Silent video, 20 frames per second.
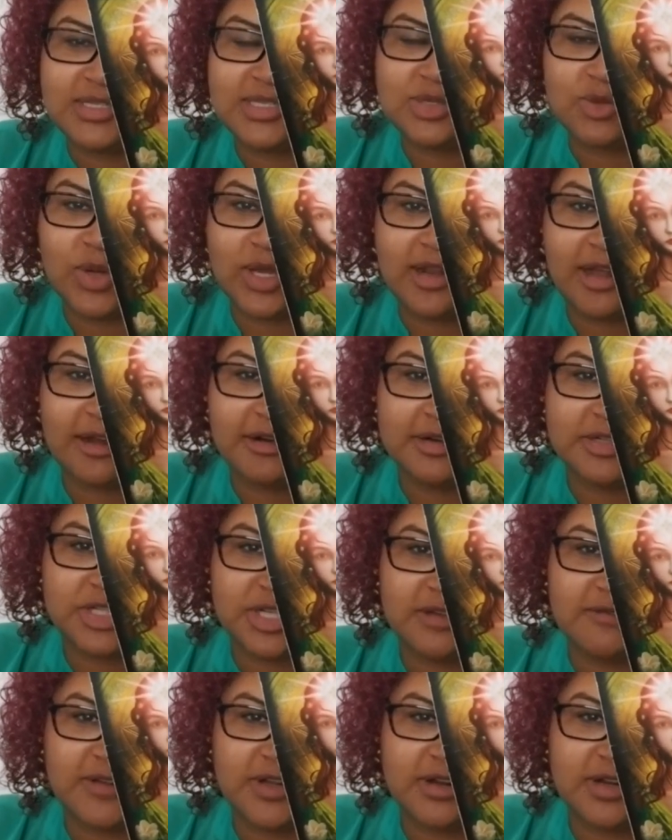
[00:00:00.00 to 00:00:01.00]
sweet
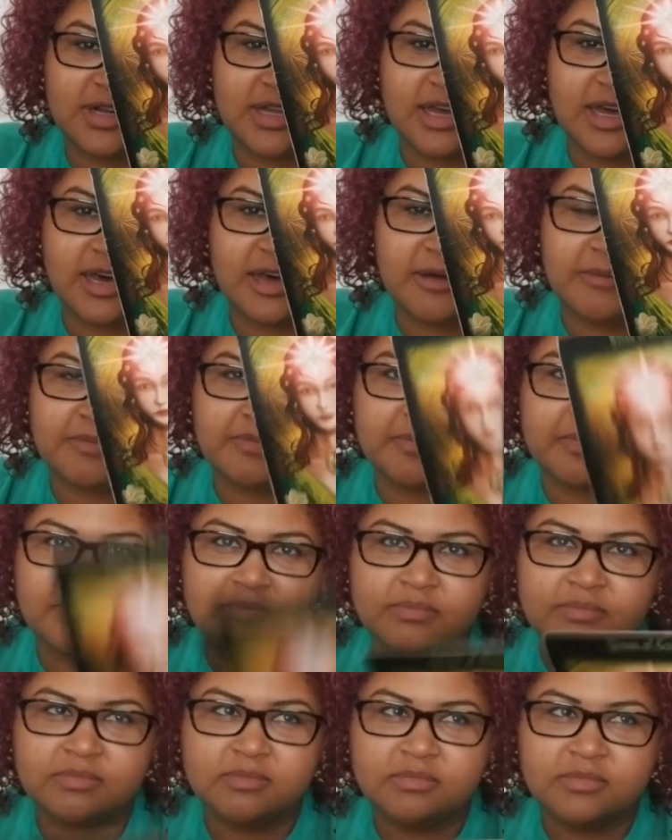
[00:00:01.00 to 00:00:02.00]
energy, very, um,
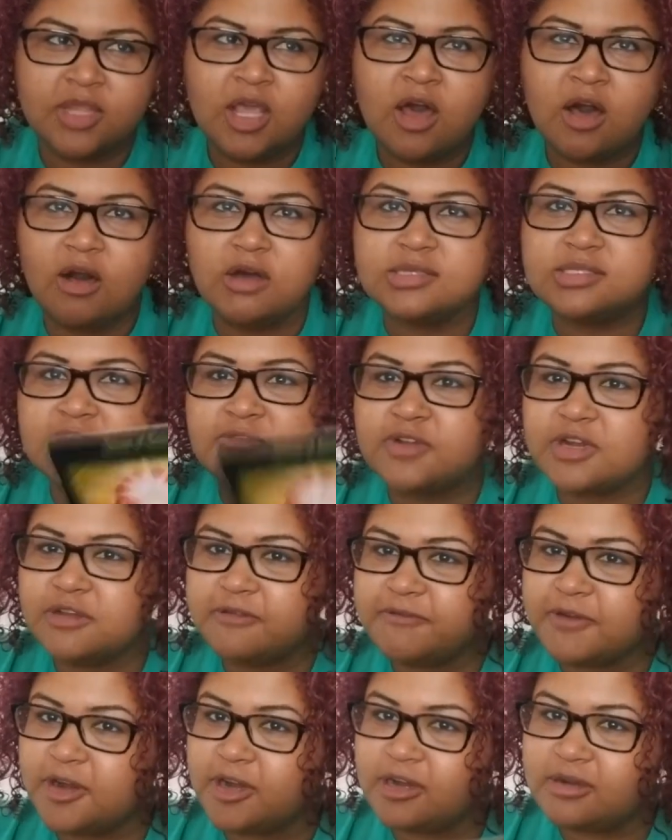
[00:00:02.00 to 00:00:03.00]
also very
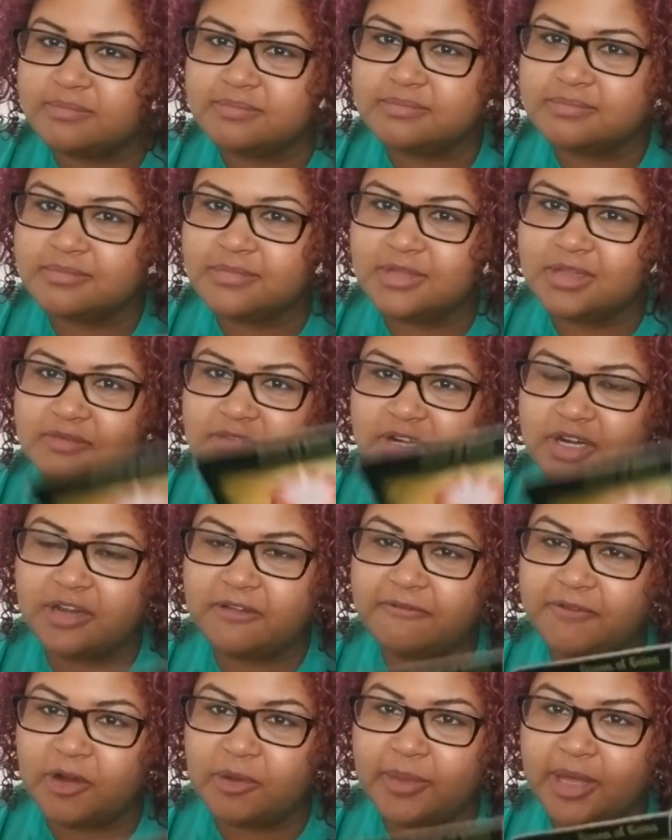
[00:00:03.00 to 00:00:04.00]
firm
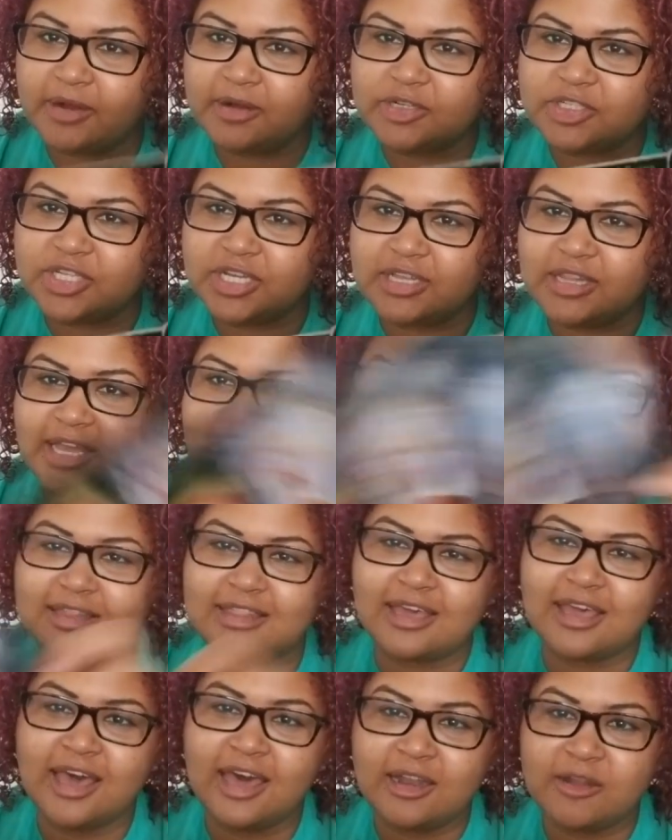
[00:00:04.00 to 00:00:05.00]
very firm energy. Like
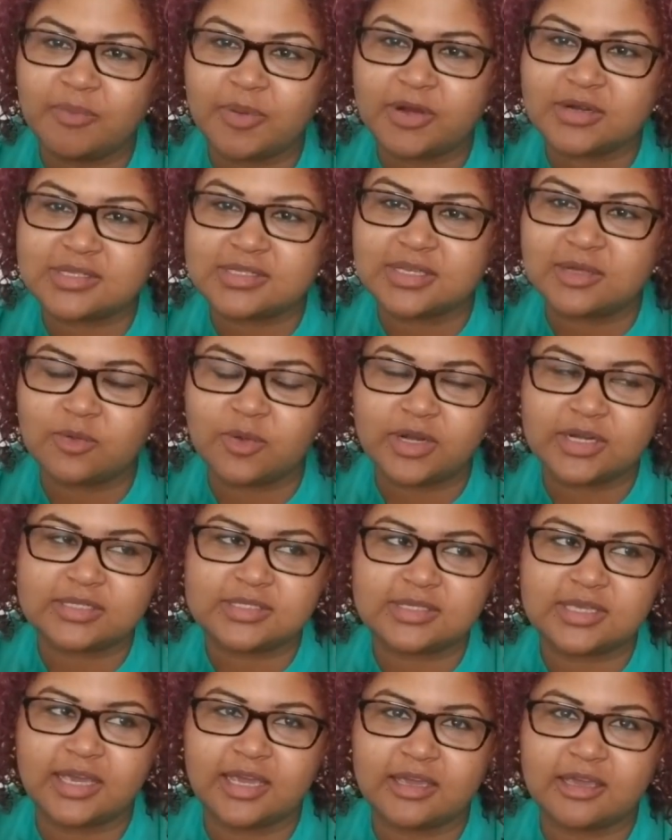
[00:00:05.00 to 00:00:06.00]
the kind of person where
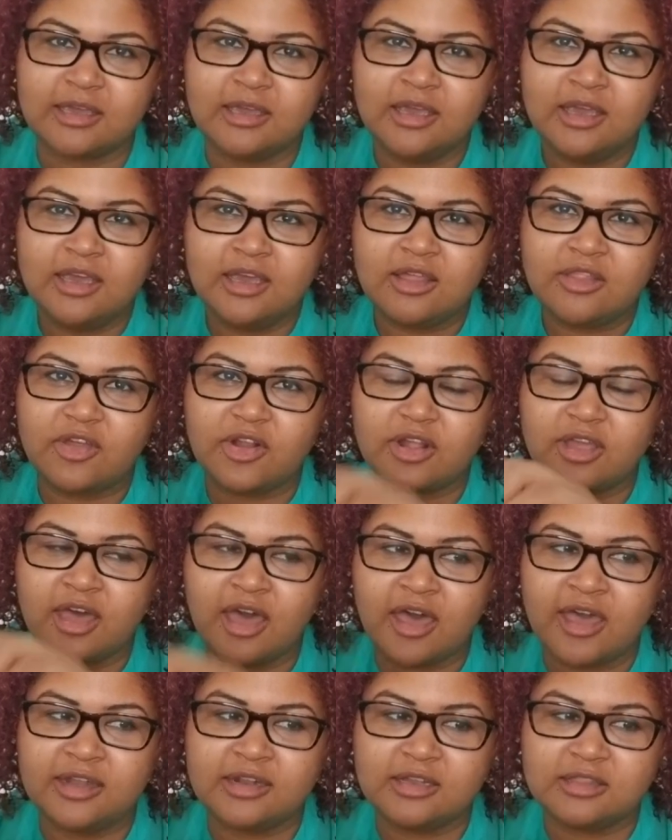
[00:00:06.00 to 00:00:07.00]
it's like they're
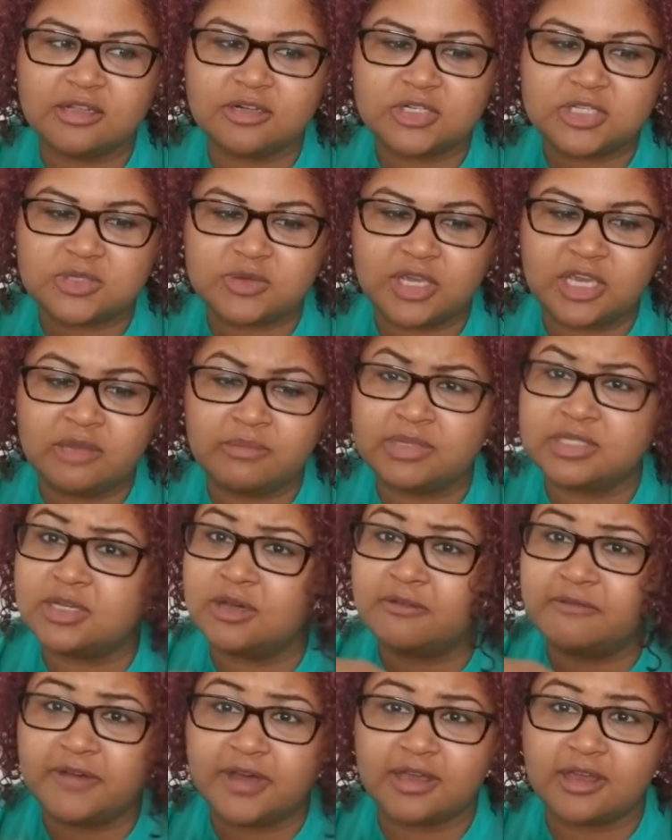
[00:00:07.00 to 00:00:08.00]
kind and they're sweet, but
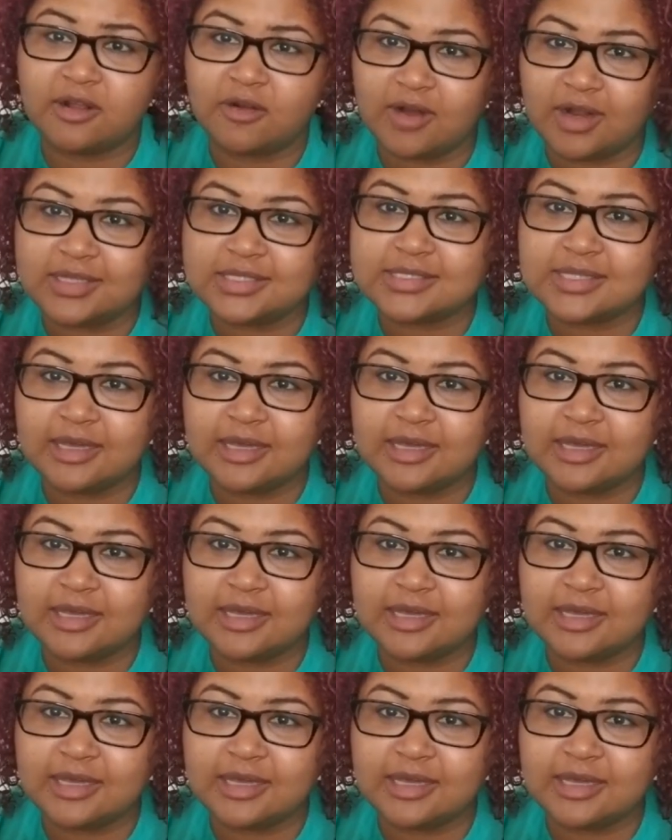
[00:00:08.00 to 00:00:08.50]
don't fucking cross